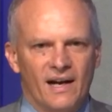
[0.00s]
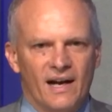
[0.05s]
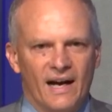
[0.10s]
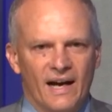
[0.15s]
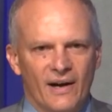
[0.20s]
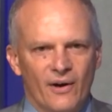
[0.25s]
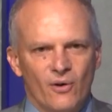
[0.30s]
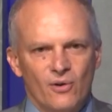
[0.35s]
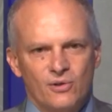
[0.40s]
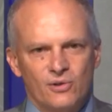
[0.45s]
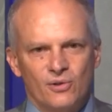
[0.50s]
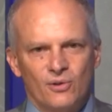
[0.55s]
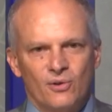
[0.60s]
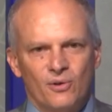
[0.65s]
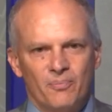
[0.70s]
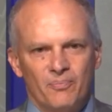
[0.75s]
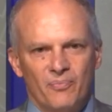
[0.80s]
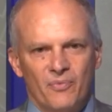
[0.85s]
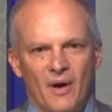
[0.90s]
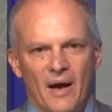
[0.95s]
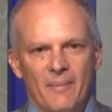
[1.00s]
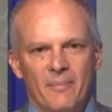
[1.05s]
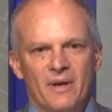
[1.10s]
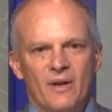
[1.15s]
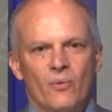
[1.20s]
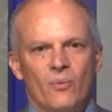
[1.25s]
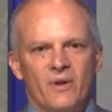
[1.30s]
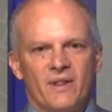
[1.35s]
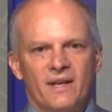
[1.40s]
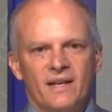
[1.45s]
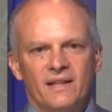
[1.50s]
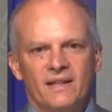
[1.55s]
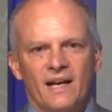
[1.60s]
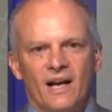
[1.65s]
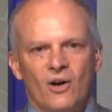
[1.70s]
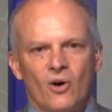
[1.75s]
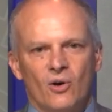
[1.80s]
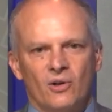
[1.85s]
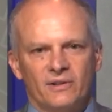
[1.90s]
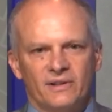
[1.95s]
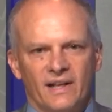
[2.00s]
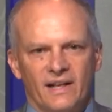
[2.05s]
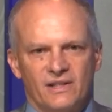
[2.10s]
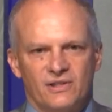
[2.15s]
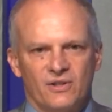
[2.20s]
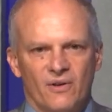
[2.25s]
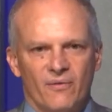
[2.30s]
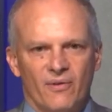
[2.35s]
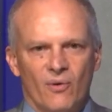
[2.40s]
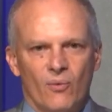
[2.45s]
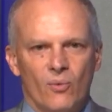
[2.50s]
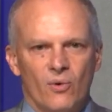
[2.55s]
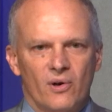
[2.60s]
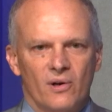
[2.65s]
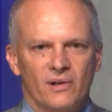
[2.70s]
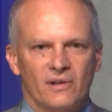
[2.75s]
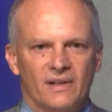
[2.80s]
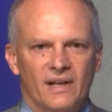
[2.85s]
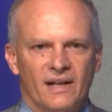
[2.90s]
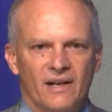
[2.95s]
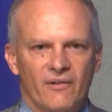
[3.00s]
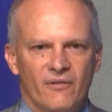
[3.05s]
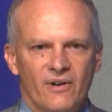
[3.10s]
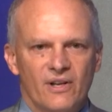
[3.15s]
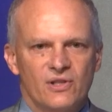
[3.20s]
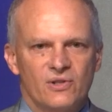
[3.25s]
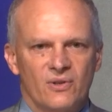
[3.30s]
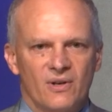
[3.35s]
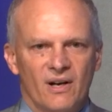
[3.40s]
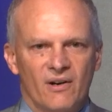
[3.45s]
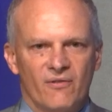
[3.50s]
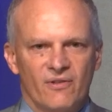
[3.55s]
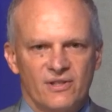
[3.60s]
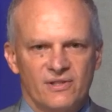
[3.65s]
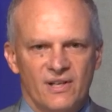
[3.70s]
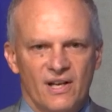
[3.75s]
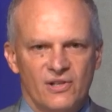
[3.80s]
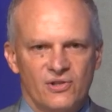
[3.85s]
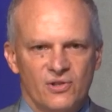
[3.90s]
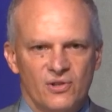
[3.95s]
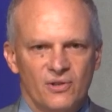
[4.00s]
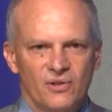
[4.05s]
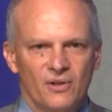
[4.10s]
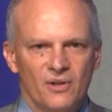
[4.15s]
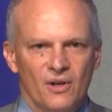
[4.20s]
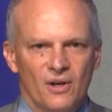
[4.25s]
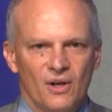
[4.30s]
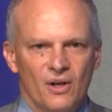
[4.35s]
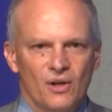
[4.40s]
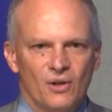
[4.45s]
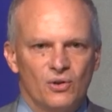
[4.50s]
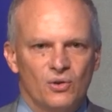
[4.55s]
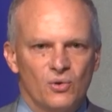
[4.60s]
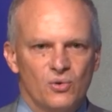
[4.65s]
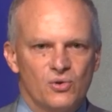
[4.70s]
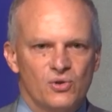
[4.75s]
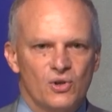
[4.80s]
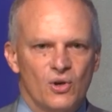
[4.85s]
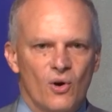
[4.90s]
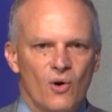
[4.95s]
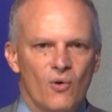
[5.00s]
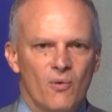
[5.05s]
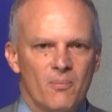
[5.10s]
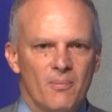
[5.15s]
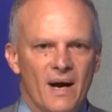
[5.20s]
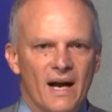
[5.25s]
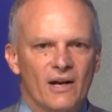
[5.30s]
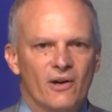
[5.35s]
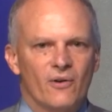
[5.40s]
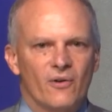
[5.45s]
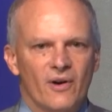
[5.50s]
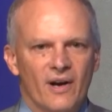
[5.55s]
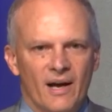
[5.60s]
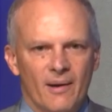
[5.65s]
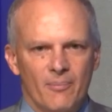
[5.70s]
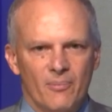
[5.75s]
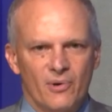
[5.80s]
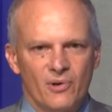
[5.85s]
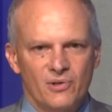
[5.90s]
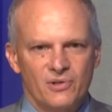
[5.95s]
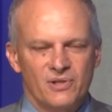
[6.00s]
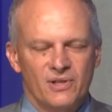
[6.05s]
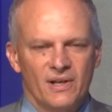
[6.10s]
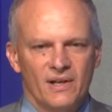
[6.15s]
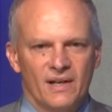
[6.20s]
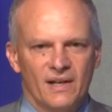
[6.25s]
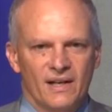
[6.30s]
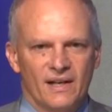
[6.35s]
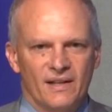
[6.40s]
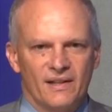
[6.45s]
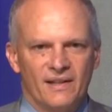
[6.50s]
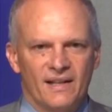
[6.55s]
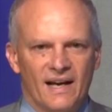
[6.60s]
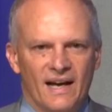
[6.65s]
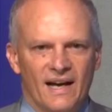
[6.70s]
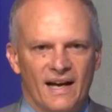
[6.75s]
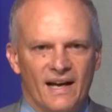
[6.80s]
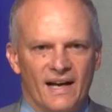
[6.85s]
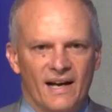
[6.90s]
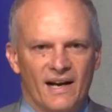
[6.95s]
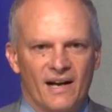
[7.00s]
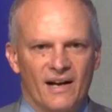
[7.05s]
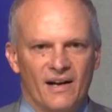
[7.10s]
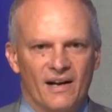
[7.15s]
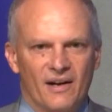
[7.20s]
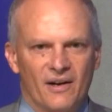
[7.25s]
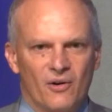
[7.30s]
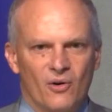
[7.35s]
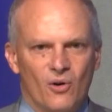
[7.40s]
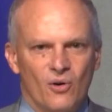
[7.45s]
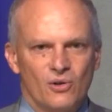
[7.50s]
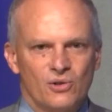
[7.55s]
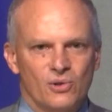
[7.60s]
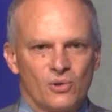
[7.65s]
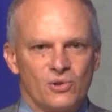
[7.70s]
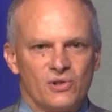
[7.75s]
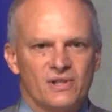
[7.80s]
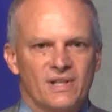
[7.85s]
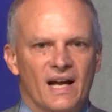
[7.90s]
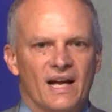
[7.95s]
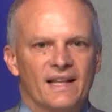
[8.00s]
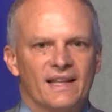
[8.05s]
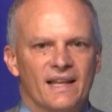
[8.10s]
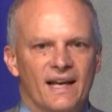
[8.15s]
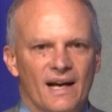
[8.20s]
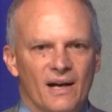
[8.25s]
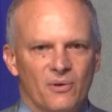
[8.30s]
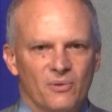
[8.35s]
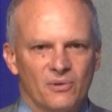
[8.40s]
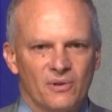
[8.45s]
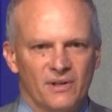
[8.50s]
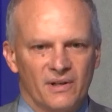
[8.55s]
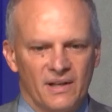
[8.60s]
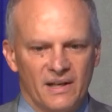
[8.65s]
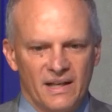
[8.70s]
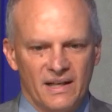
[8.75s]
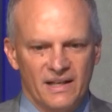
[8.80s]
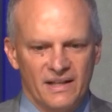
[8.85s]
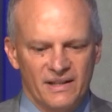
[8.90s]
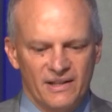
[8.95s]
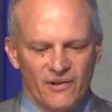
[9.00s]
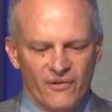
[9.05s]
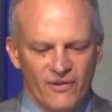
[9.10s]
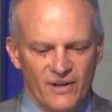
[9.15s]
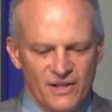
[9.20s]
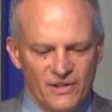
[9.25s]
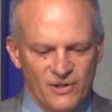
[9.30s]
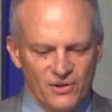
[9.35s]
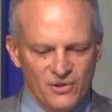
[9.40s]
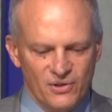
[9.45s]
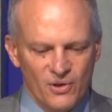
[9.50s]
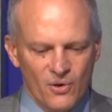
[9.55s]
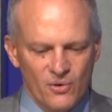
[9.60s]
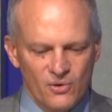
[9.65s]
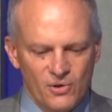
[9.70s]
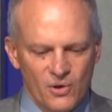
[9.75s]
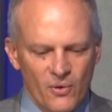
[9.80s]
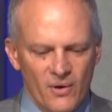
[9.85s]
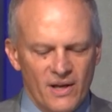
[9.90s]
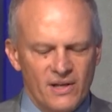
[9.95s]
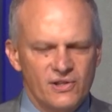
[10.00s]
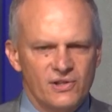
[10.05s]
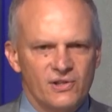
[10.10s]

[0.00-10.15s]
and also, I mean, within the context of a world and a regional recession, to show macro numbers that also stand out in the region. So, so let's